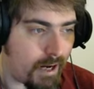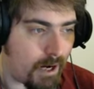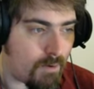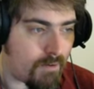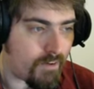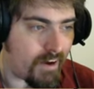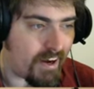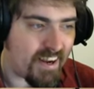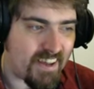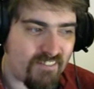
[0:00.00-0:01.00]
However,
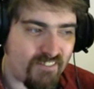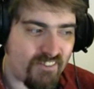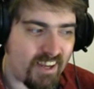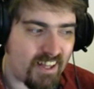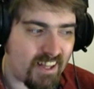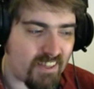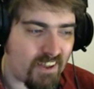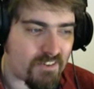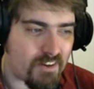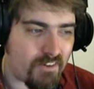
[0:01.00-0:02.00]
I feel like
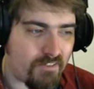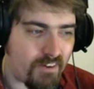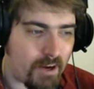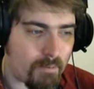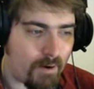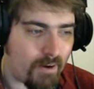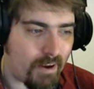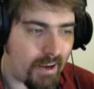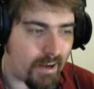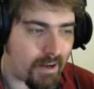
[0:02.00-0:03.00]
there's enough firepower
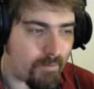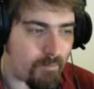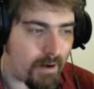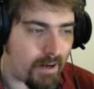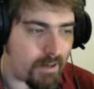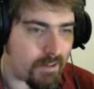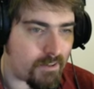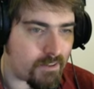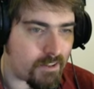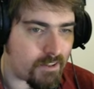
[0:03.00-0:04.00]
here combined
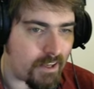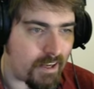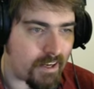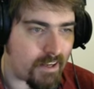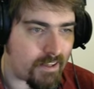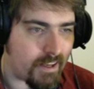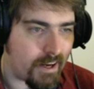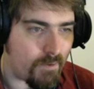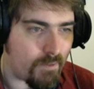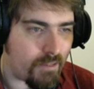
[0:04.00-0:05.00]
to take
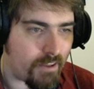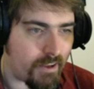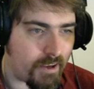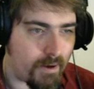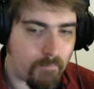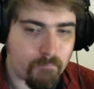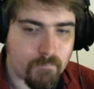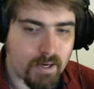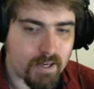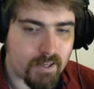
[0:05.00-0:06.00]
down the
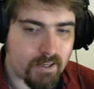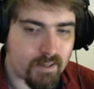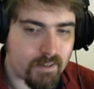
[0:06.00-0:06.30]
monkey.